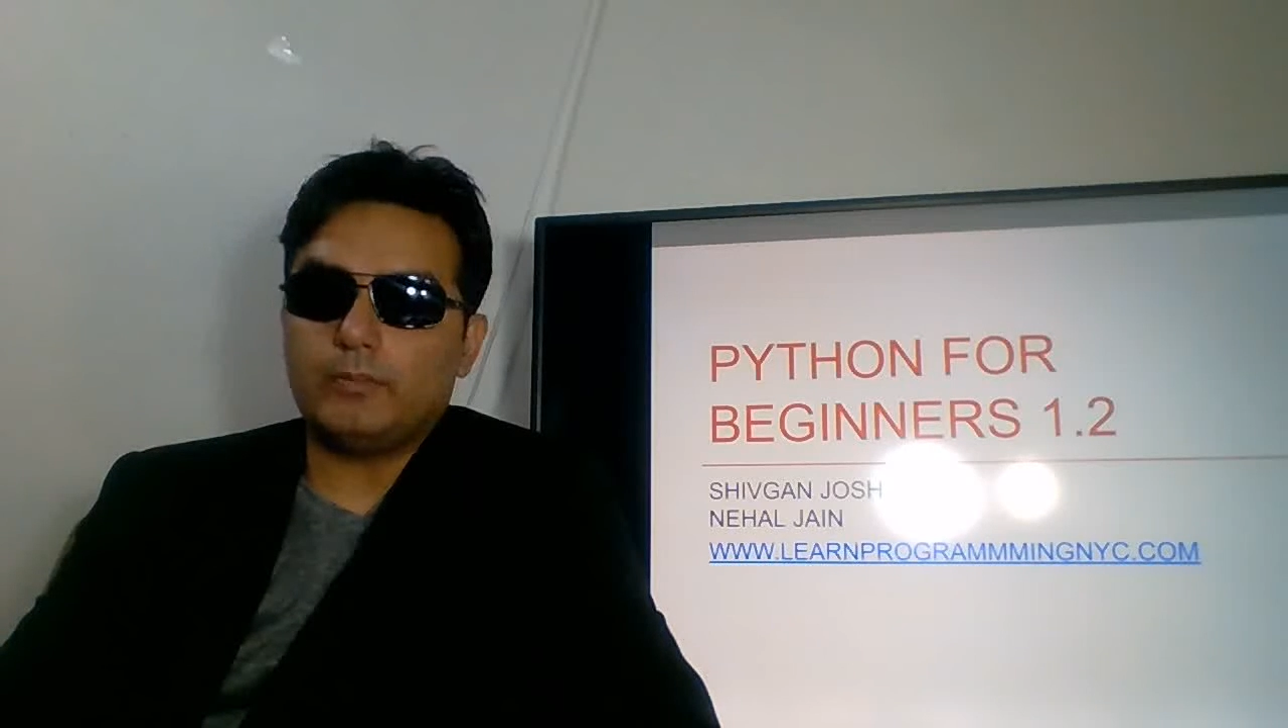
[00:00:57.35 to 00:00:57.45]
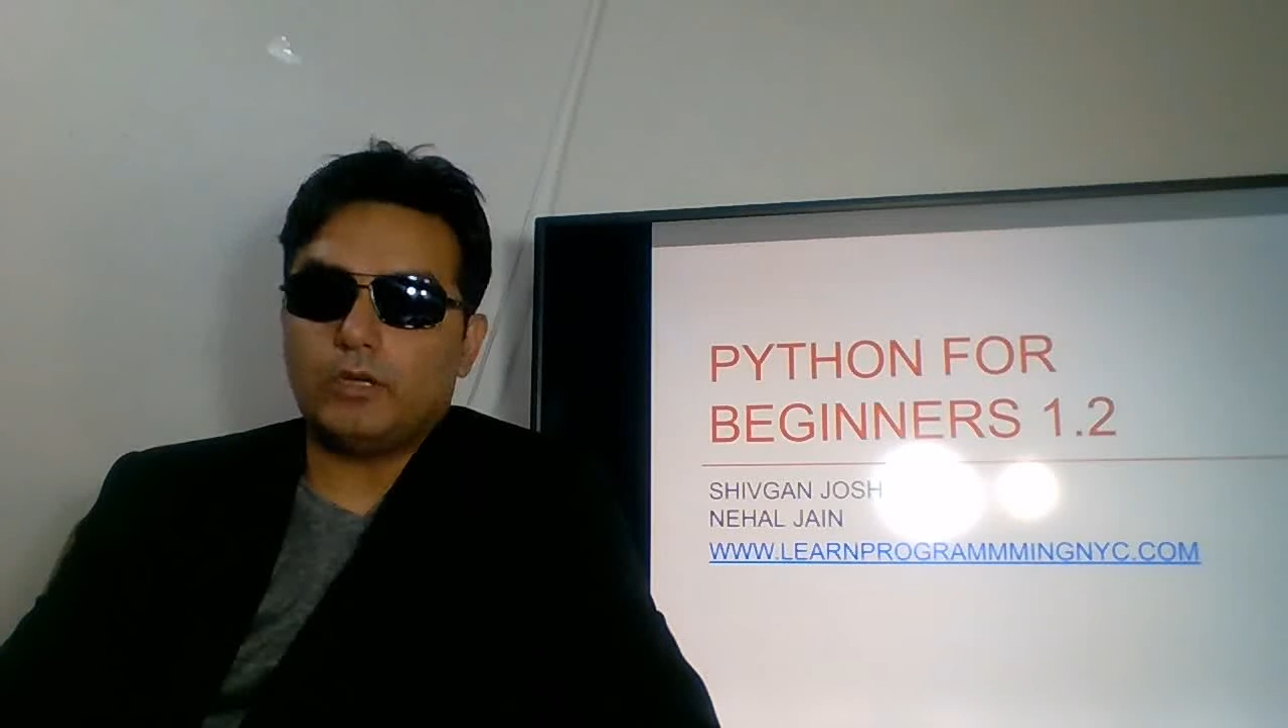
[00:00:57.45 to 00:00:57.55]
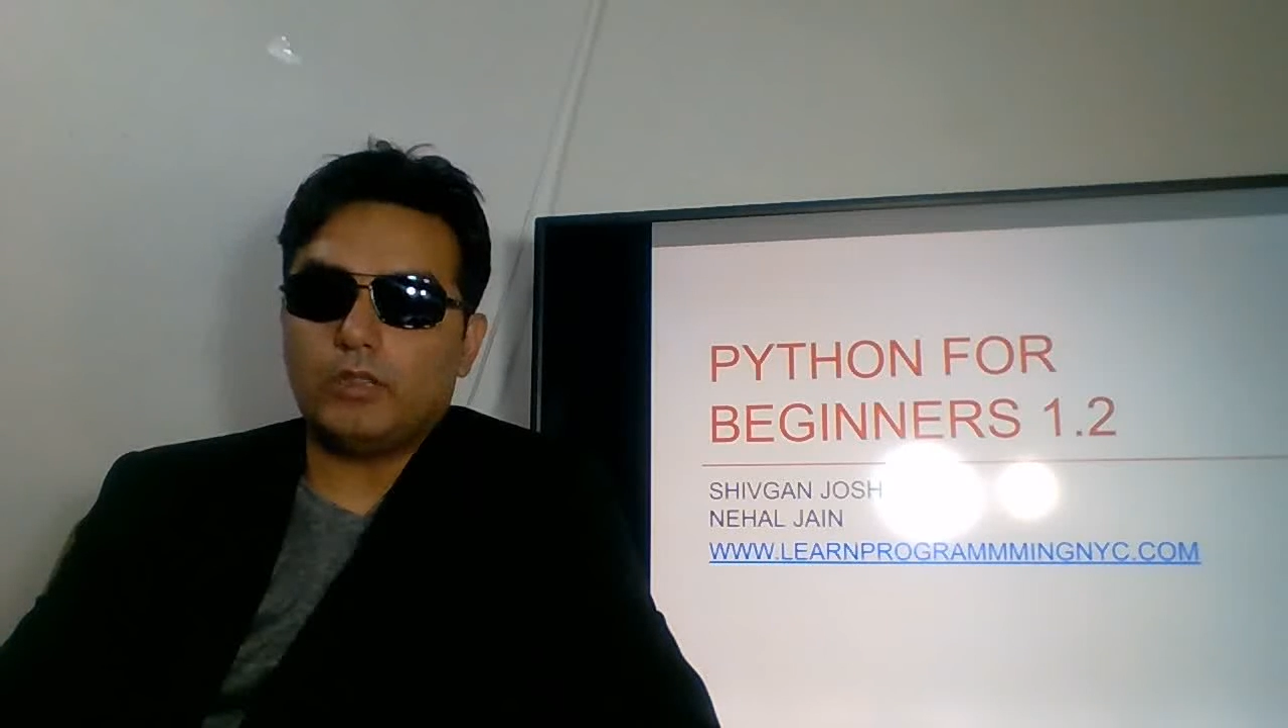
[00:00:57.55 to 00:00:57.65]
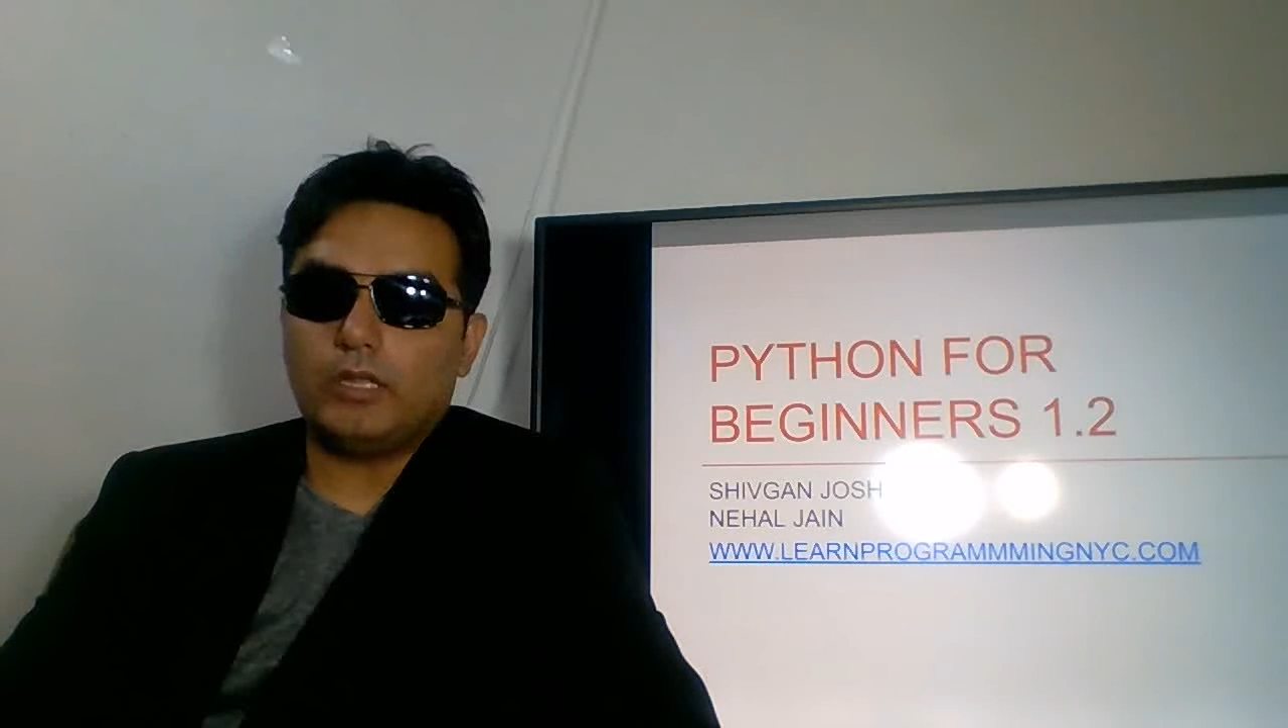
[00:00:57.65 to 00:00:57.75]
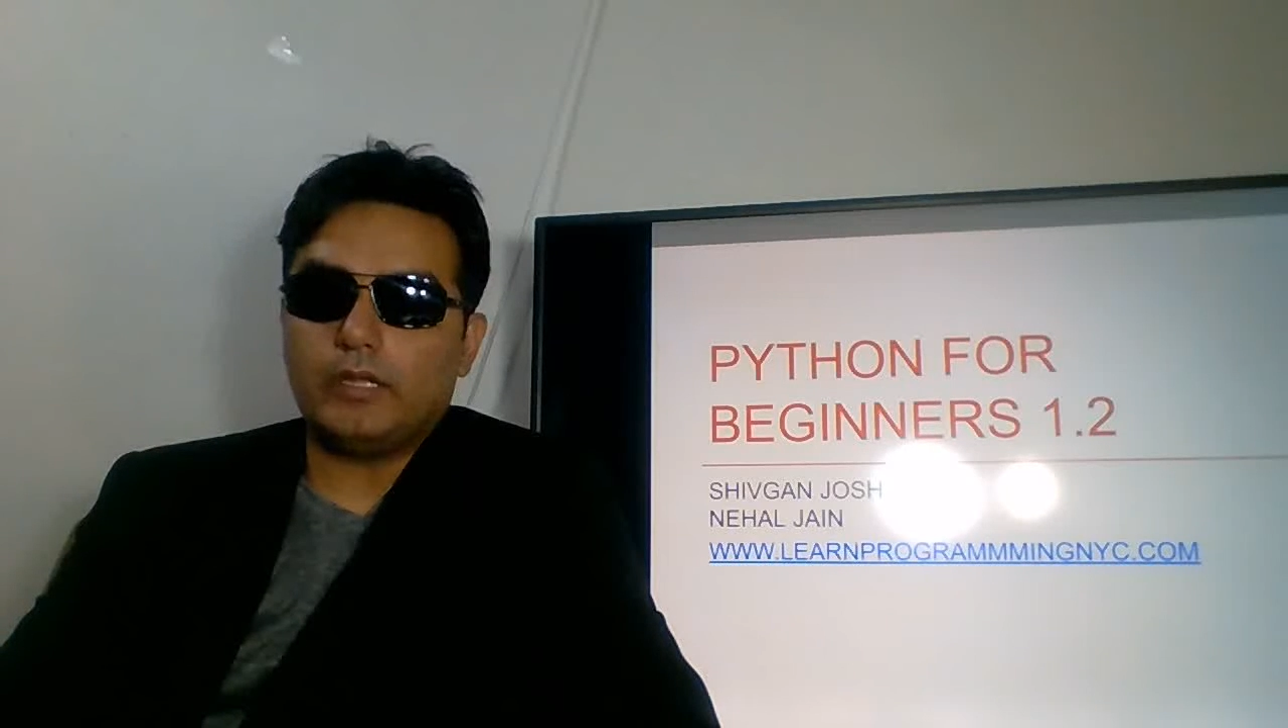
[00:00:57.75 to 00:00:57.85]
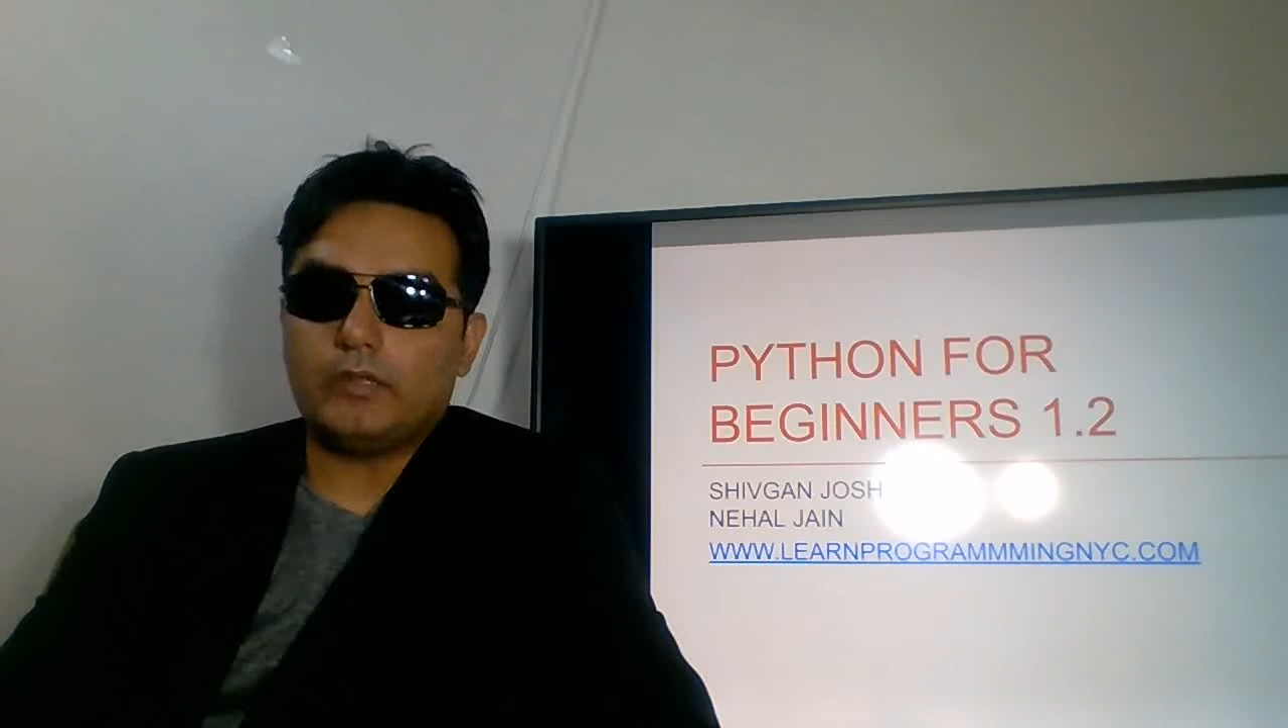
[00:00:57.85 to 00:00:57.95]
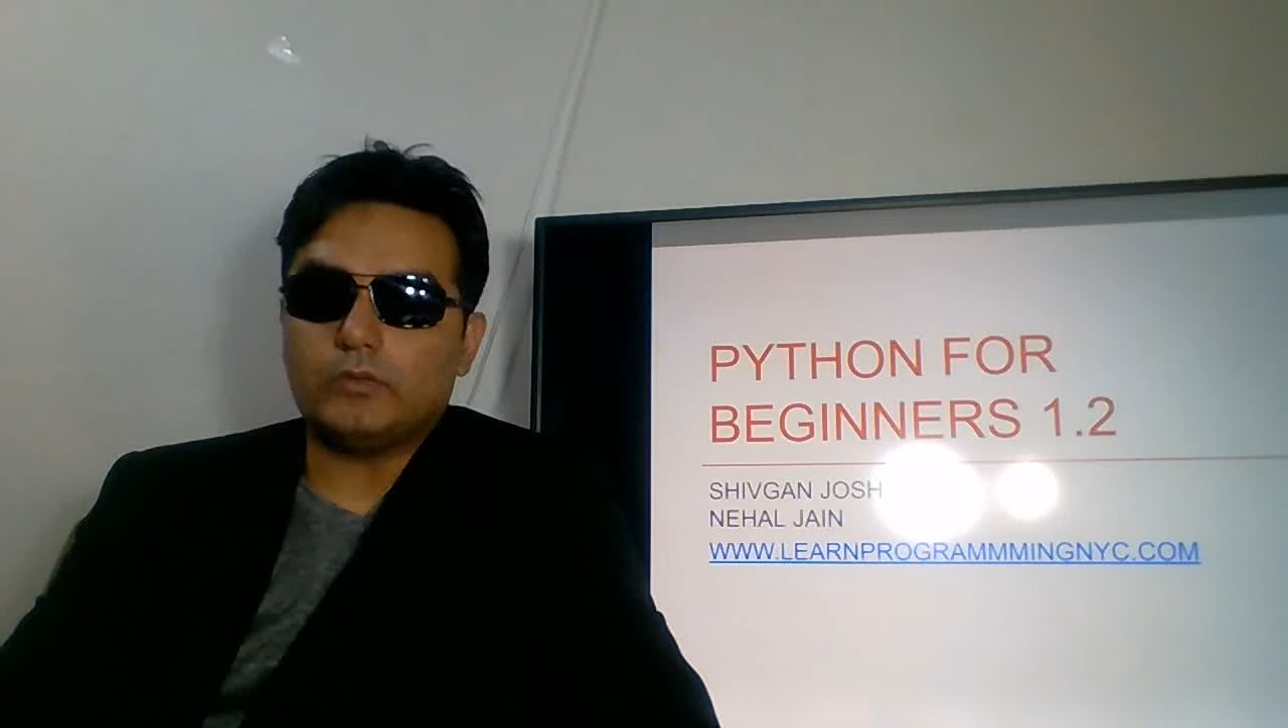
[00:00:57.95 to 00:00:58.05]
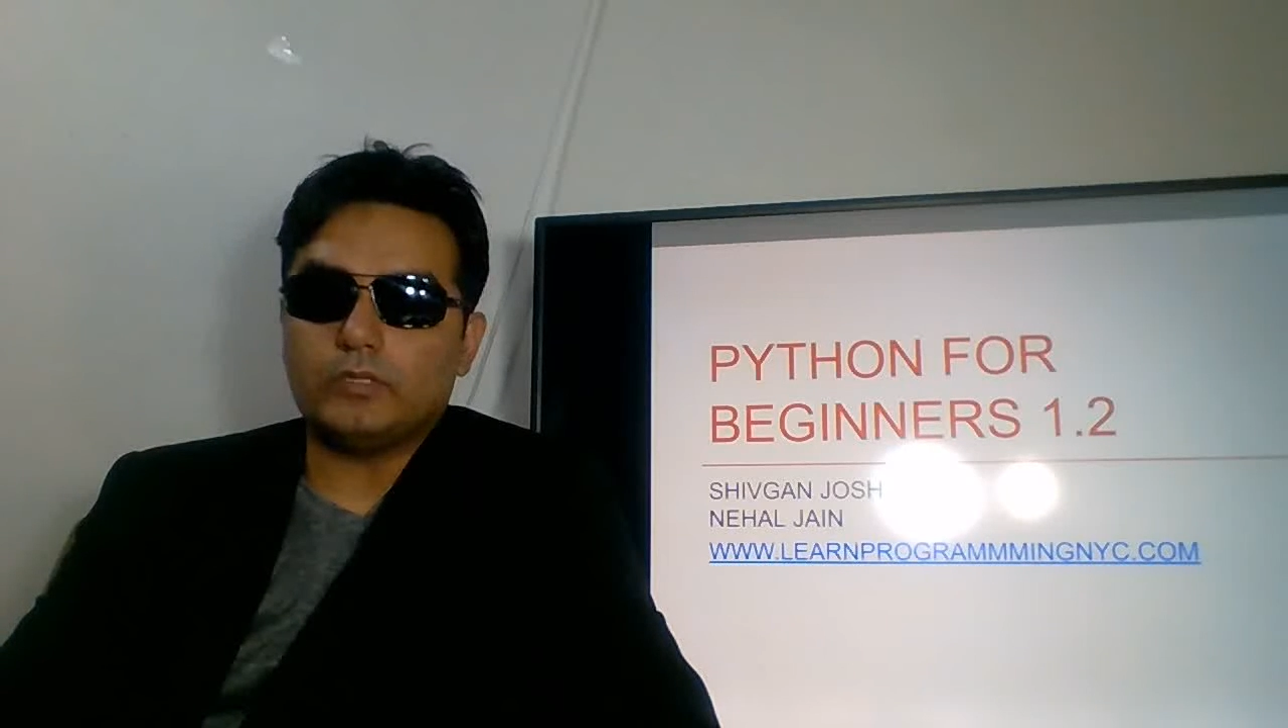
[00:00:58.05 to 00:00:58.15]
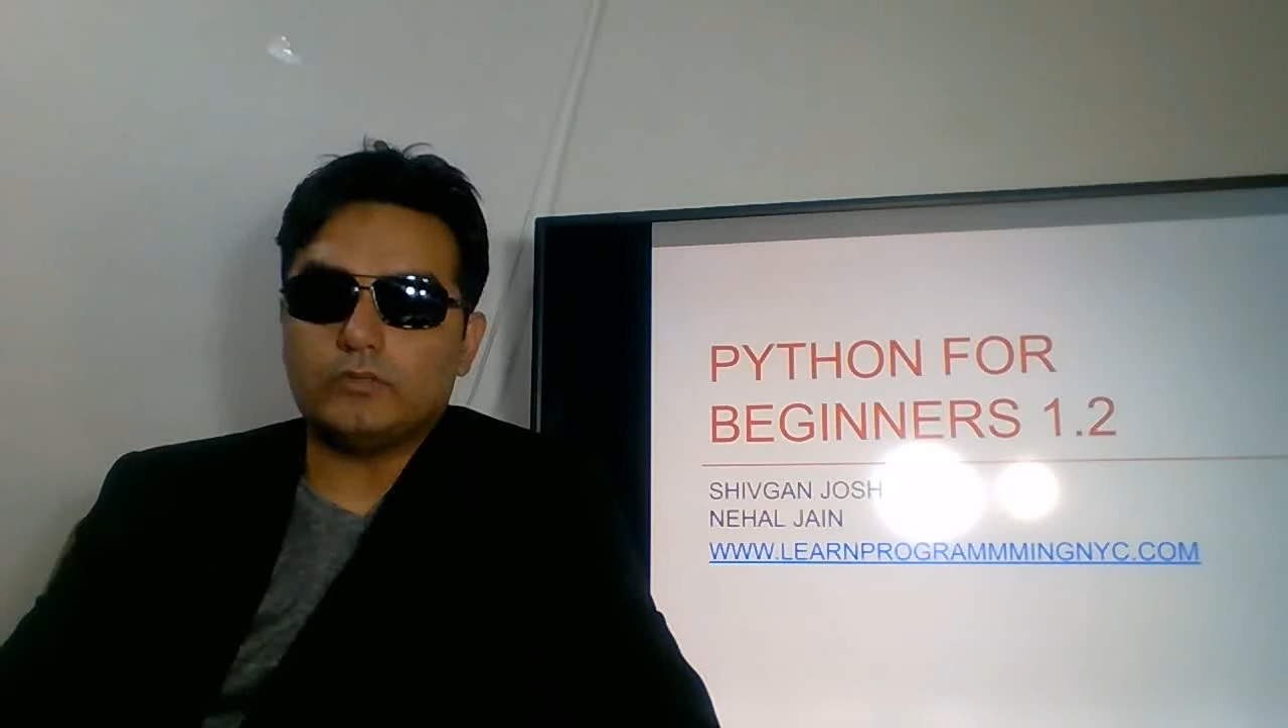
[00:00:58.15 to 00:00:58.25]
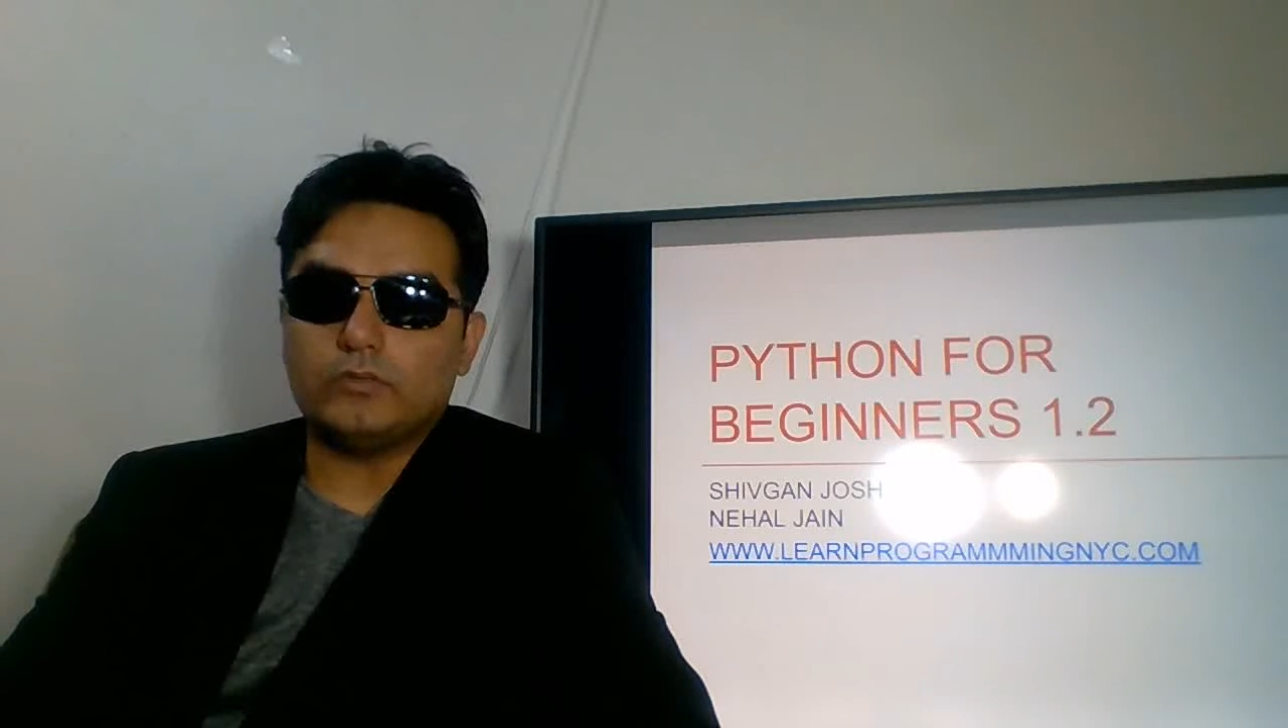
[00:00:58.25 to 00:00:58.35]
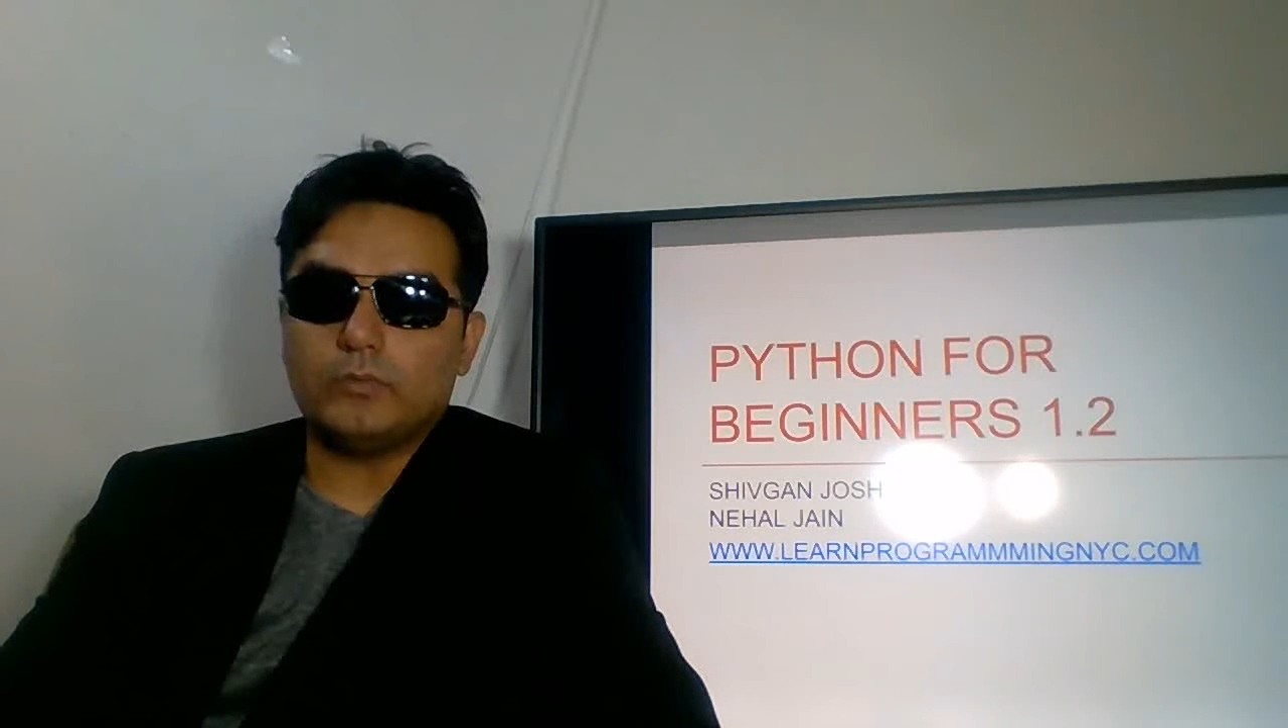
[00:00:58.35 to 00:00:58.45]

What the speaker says: team online through the